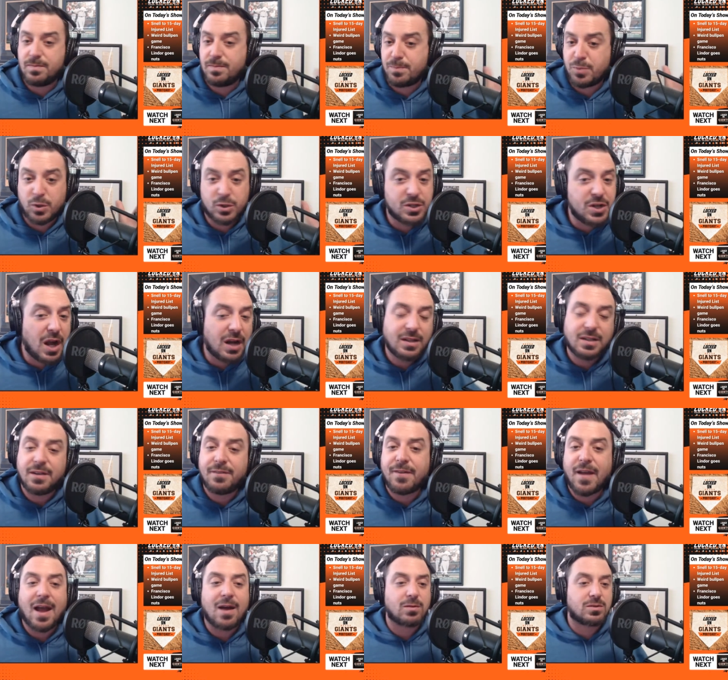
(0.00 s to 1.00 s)

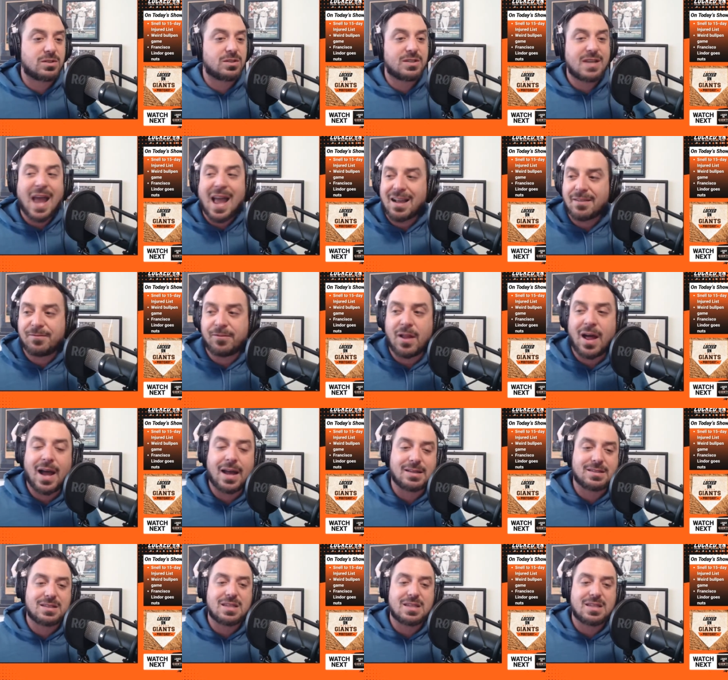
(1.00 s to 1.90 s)
productive outs, sack flies.